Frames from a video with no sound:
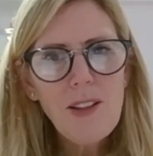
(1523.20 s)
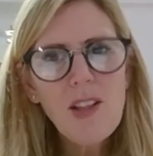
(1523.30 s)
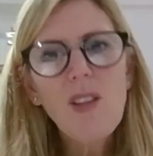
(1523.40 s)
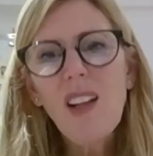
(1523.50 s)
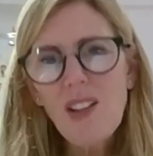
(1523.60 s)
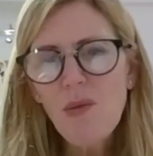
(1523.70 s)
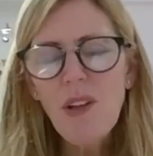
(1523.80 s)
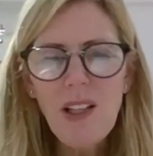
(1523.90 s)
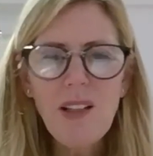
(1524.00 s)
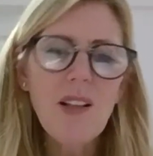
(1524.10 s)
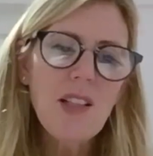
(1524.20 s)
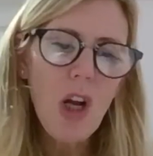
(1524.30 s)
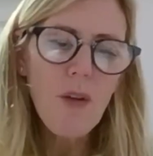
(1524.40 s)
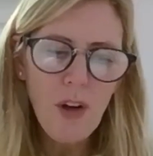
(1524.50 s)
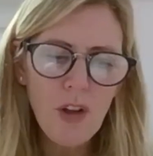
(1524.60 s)
So that's really, it's an
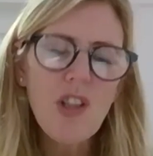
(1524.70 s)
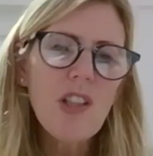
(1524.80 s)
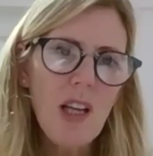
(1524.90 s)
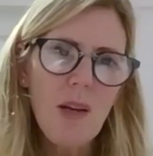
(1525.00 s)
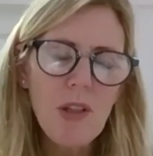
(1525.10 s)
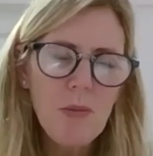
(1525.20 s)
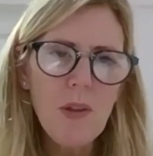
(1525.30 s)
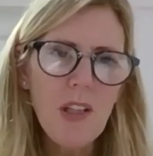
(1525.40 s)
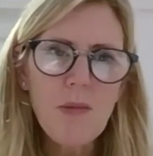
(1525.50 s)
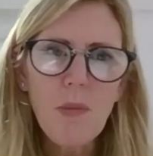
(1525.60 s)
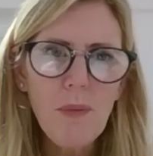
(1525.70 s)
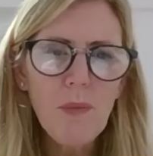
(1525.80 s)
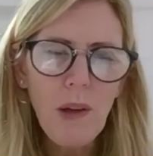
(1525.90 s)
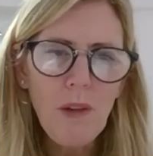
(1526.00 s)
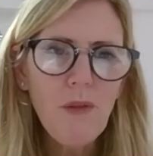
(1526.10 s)
overarching tip, but I suppose that's my
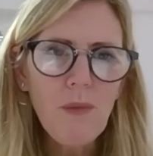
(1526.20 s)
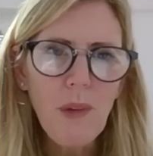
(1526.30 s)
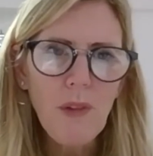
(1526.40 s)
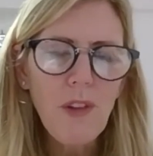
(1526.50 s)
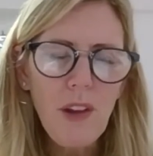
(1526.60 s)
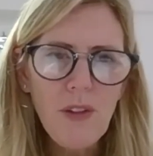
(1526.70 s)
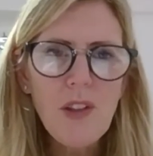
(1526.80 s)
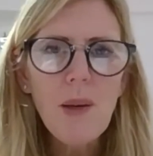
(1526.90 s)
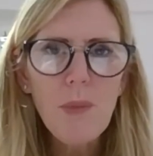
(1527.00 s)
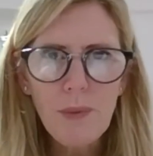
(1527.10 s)
fifth tip.